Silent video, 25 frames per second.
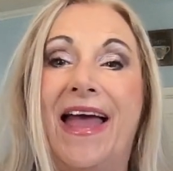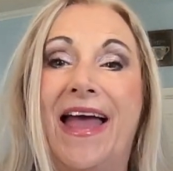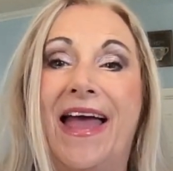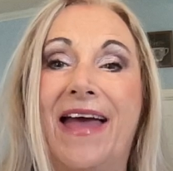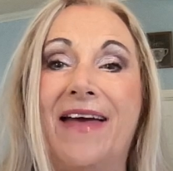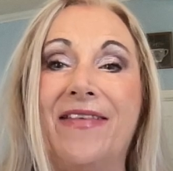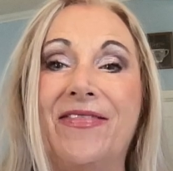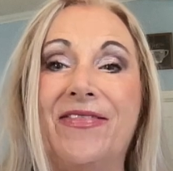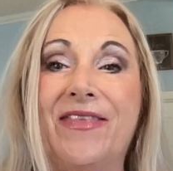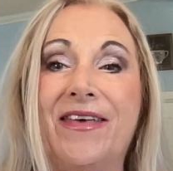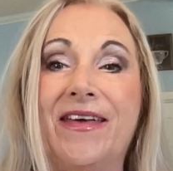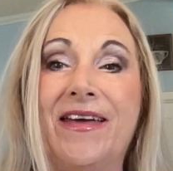
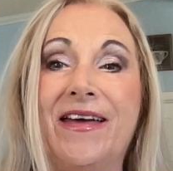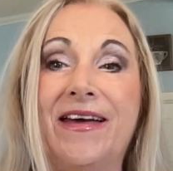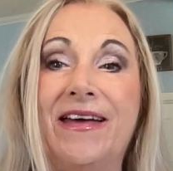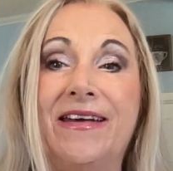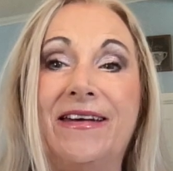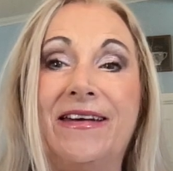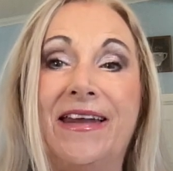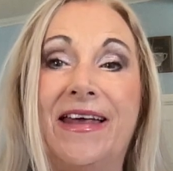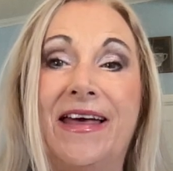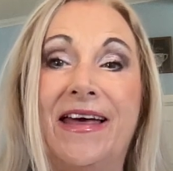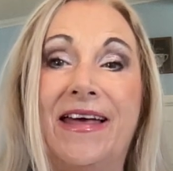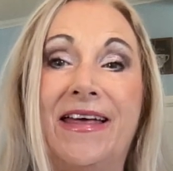And
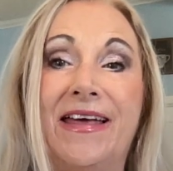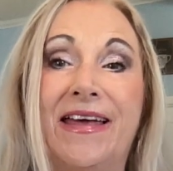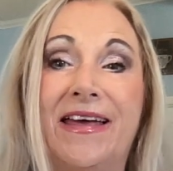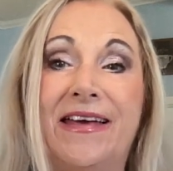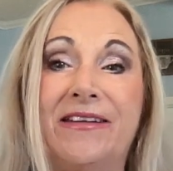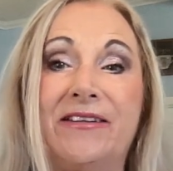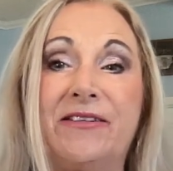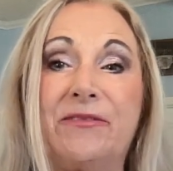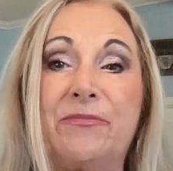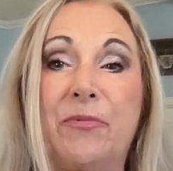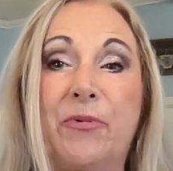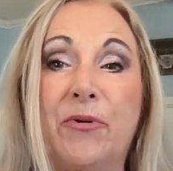then
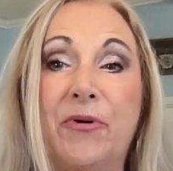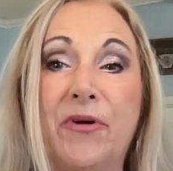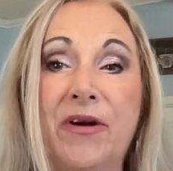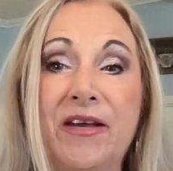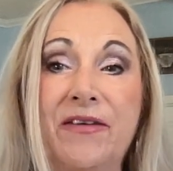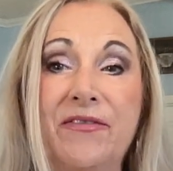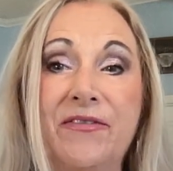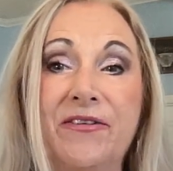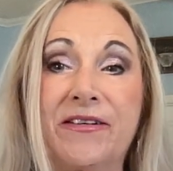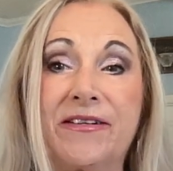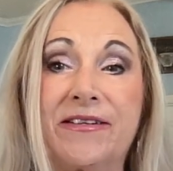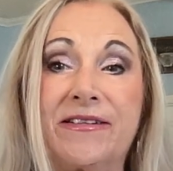it's
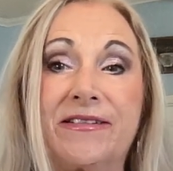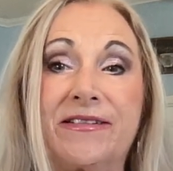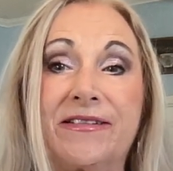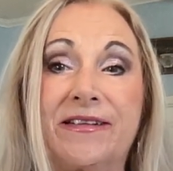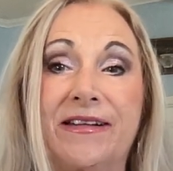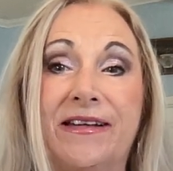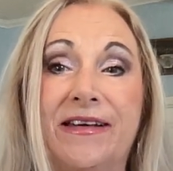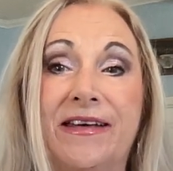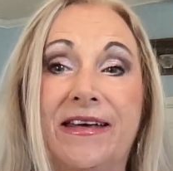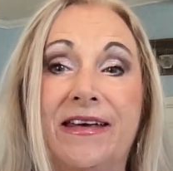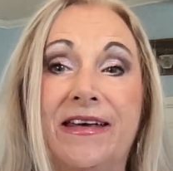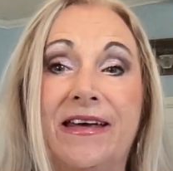
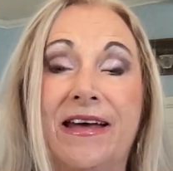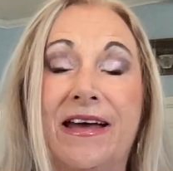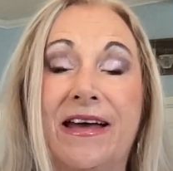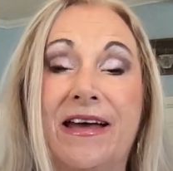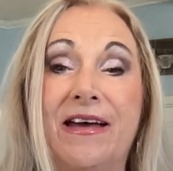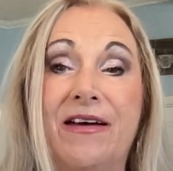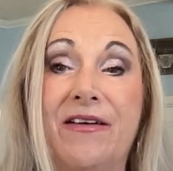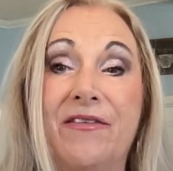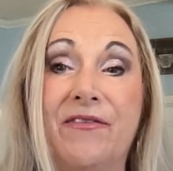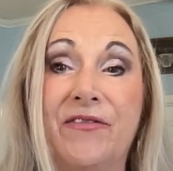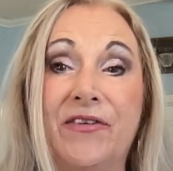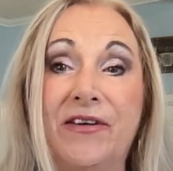previously
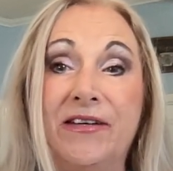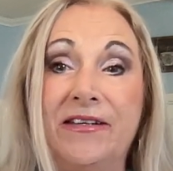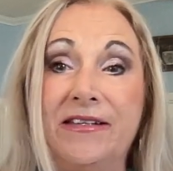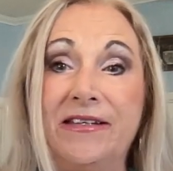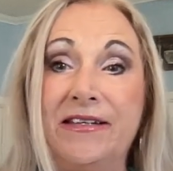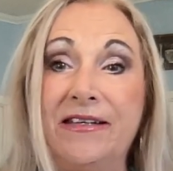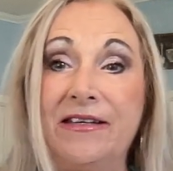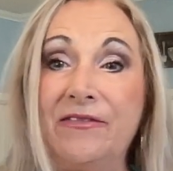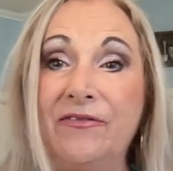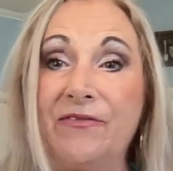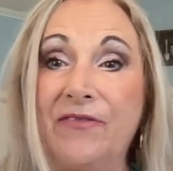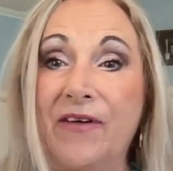
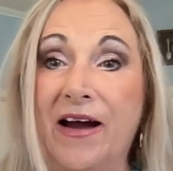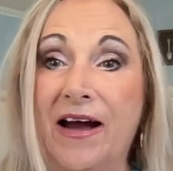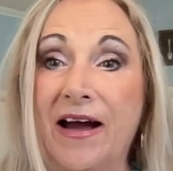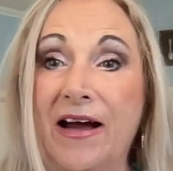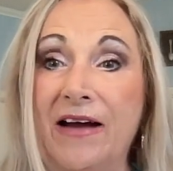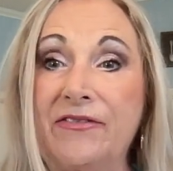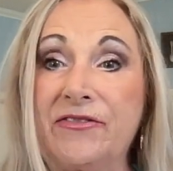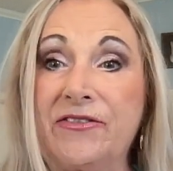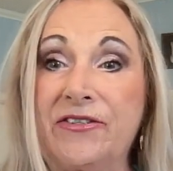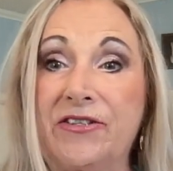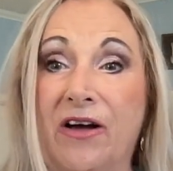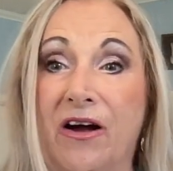
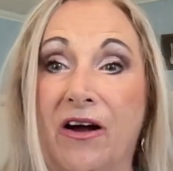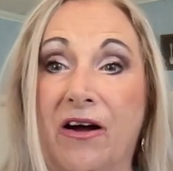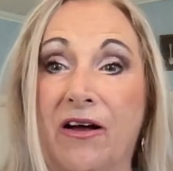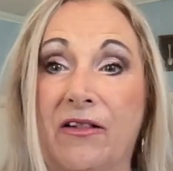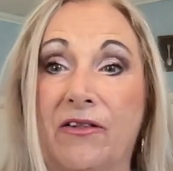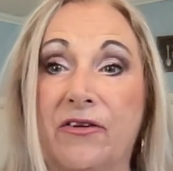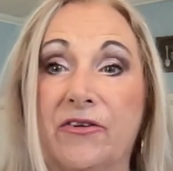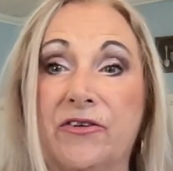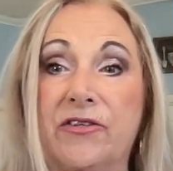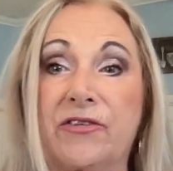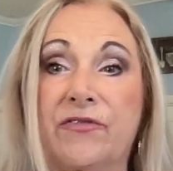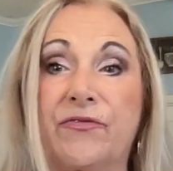
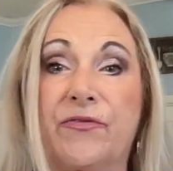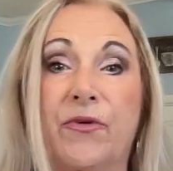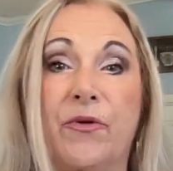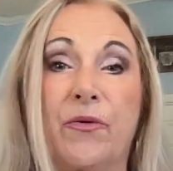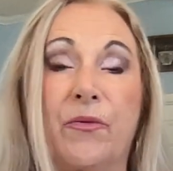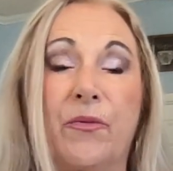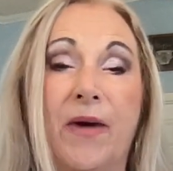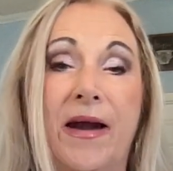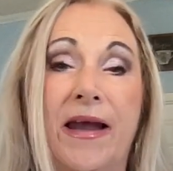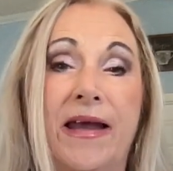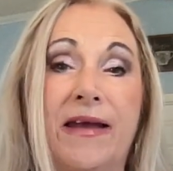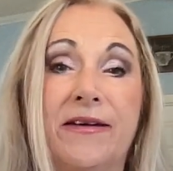$55 for
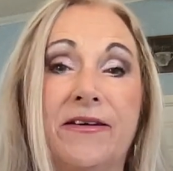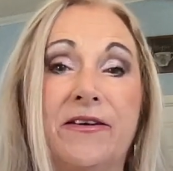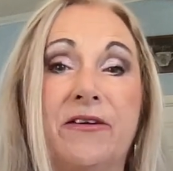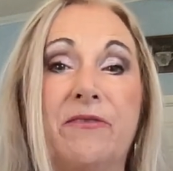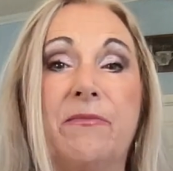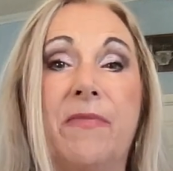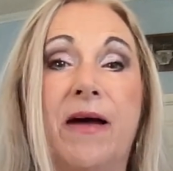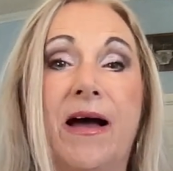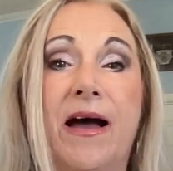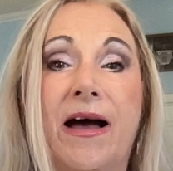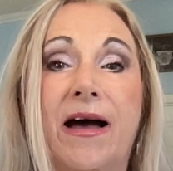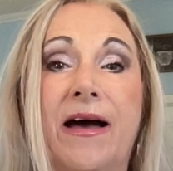
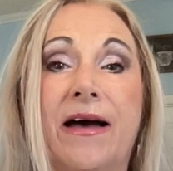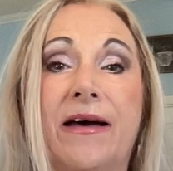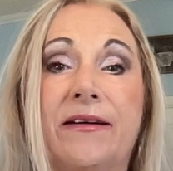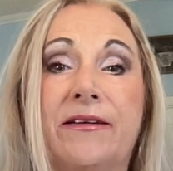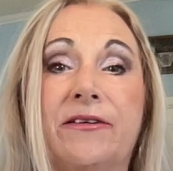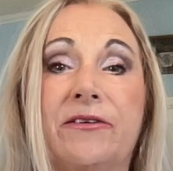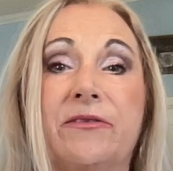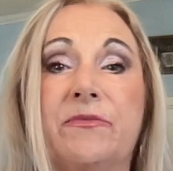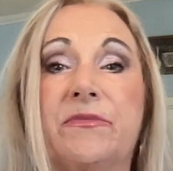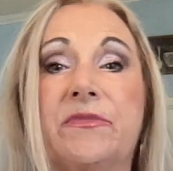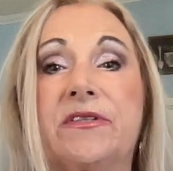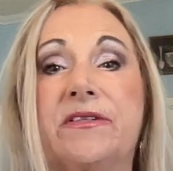random
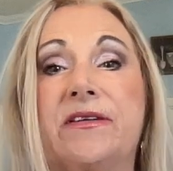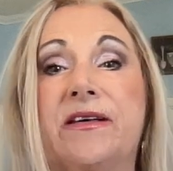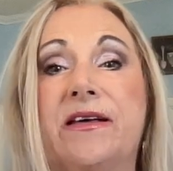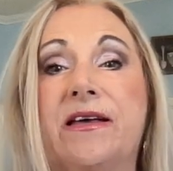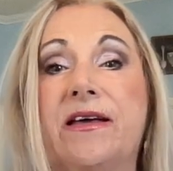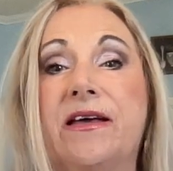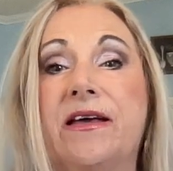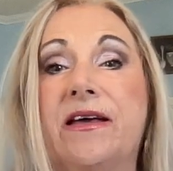items.